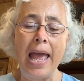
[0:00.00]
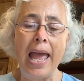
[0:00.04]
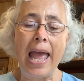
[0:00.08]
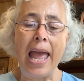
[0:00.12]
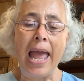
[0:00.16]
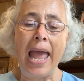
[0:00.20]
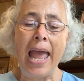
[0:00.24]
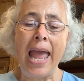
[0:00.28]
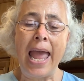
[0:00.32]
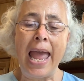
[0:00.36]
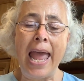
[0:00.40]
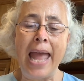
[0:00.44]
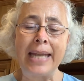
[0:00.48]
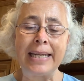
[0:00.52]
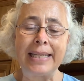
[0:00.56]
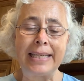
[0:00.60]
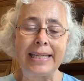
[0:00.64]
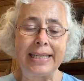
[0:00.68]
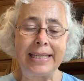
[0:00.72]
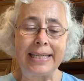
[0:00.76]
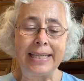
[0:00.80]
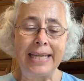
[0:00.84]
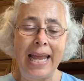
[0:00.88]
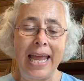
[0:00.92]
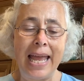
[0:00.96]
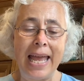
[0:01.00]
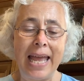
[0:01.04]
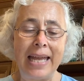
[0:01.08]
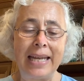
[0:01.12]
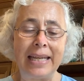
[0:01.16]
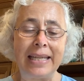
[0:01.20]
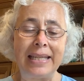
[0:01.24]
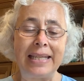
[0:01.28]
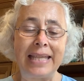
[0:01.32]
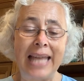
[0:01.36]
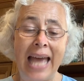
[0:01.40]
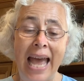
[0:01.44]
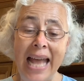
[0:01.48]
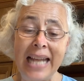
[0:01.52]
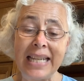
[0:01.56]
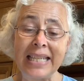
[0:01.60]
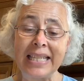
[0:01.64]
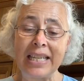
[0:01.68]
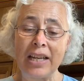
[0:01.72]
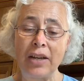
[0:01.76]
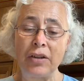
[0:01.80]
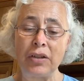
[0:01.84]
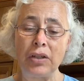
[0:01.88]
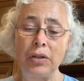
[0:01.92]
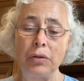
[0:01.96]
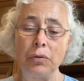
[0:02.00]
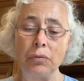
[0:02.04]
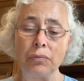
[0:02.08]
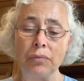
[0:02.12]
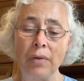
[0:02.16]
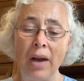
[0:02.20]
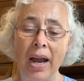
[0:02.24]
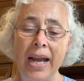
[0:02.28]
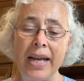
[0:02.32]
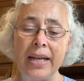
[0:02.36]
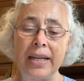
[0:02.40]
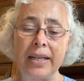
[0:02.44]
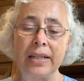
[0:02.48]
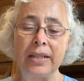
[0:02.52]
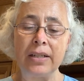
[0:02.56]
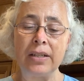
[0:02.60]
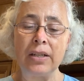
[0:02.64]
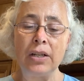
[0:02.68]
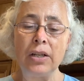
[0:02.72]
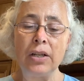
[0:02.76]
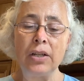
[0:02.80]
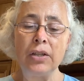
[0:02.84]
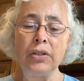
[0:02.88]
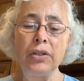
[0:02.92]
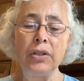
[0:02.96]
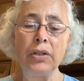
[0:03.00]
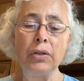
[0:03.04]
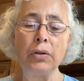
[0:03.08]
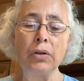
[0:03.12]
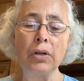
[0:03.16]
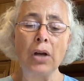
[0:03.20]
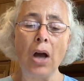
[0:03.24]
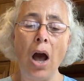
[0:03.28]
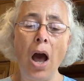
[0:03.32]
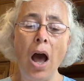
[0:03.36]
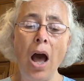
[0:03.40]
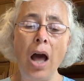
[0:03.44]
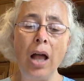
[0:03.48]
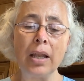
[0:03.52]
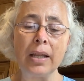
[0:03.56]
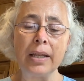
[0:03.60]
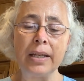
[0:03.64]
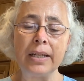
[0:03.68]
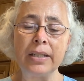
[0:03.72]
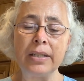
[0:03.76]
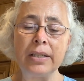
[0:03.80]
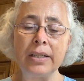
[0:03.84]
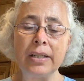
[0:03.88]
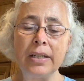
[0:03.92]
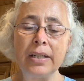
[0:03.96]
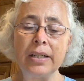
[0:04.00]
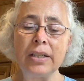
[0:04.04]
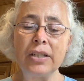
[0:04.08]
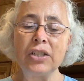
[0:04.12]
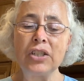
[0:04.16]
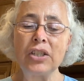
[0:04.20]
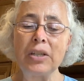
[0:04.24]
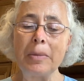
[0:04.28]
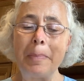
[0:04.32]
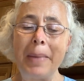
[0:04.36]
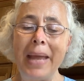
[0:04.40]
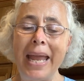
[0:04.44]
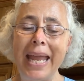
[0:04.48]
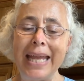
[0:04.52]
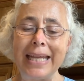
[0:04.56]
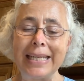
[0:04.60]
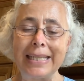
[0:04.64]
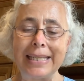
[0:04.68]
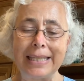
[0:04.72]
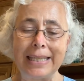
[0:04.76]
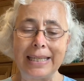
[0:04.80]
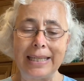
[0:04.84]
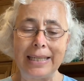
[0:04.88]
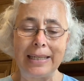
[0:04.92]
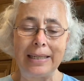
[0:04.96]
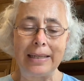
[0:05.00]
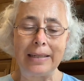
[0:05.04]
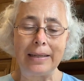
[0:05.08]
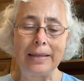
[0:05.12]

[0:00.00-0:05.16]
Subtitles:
and said, "That's how you write it. You call it Shapansky."